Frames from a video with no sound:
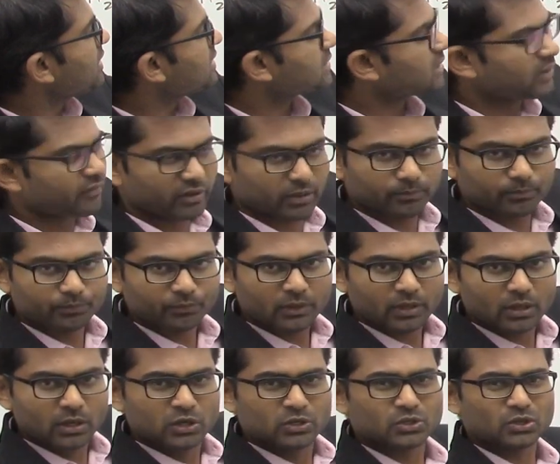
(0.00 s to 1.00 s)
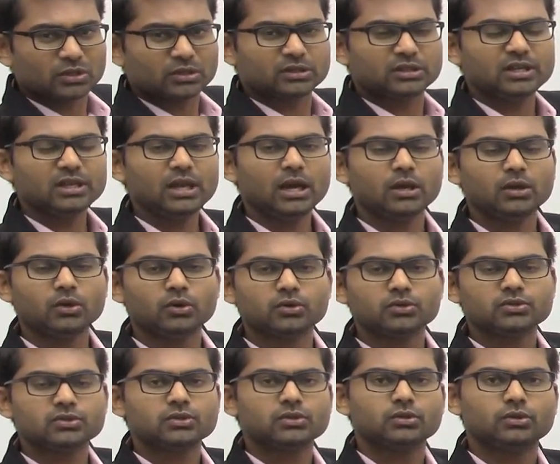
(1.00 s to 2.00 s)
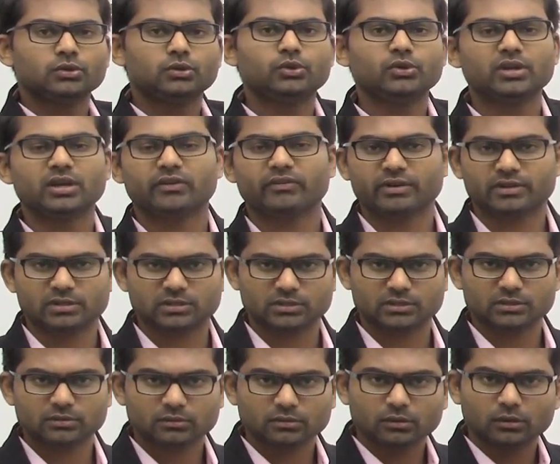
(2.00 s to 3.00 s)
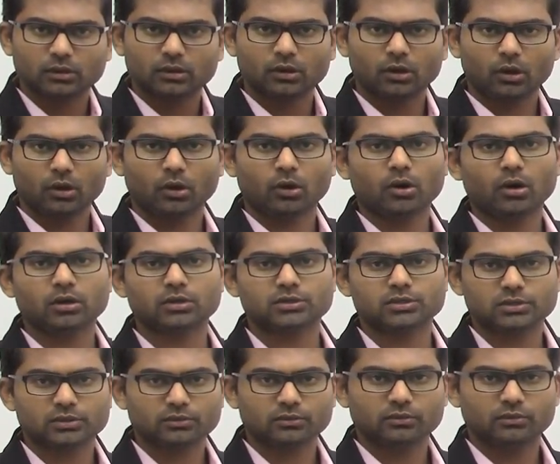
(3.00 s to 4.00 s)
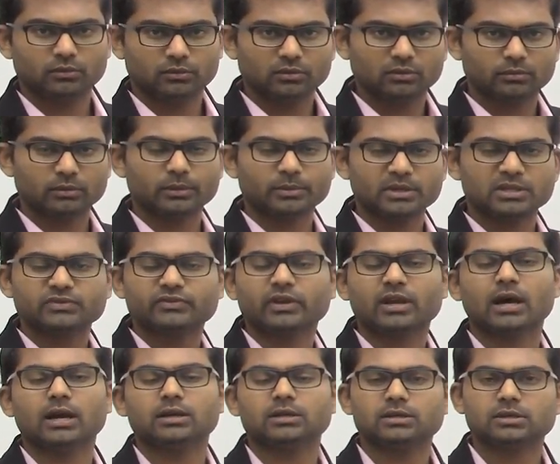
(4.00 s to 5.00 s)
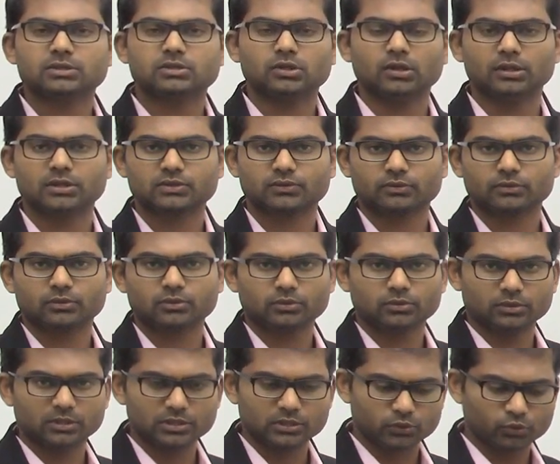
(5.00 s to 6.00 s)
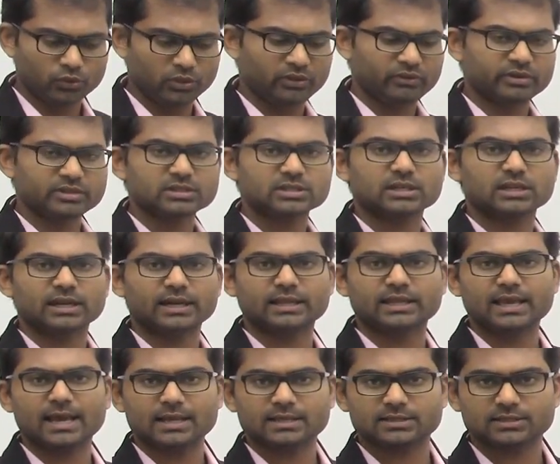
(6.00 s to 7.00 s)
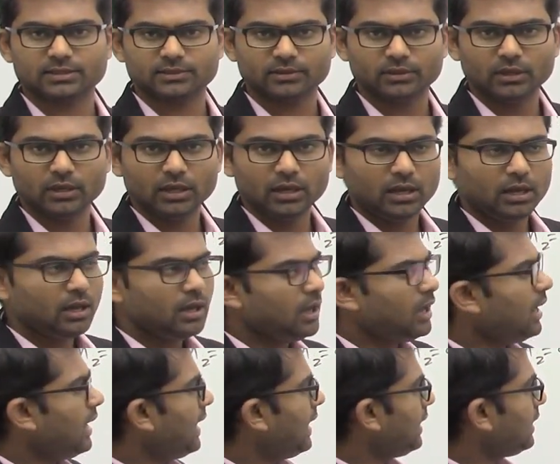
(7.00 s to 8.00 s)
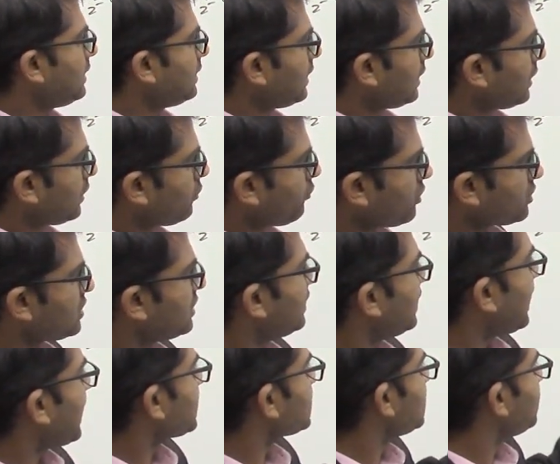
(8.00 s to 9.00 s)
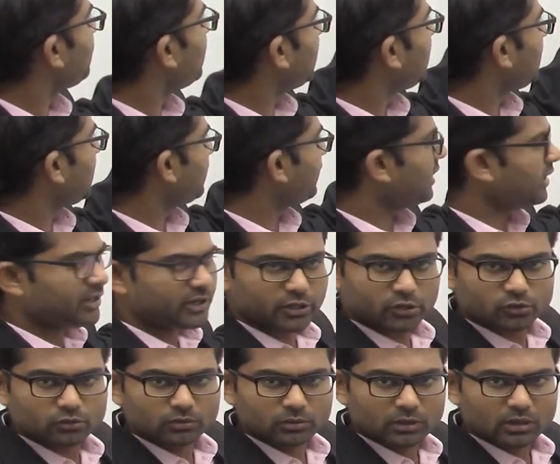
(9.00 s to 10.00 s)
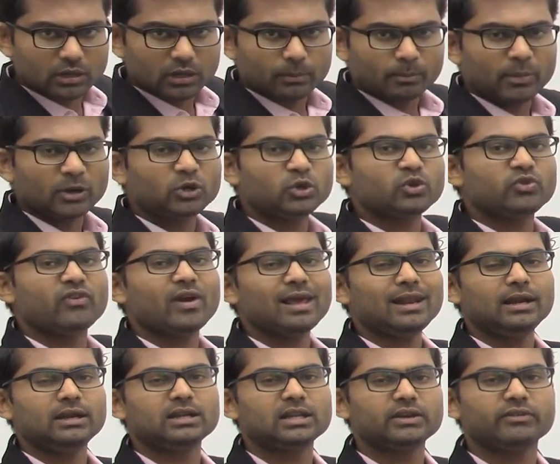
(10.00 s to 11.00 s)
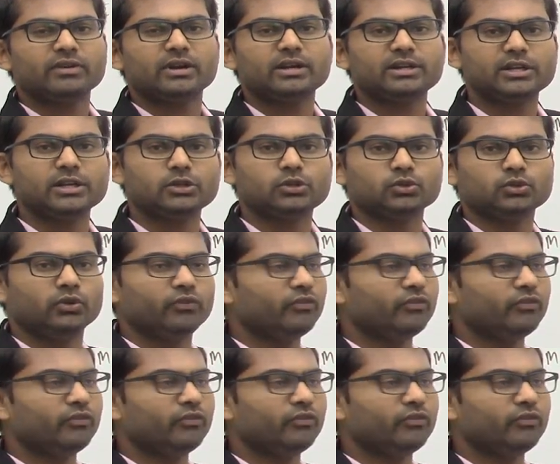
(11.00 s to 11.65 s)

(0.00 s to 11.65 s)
is given. So three unknowns, two equations. Not. That means we can't solve this, these two equations and get the answer. And in the question they're asking for T1 and T2. But to evaluate T1 and T2,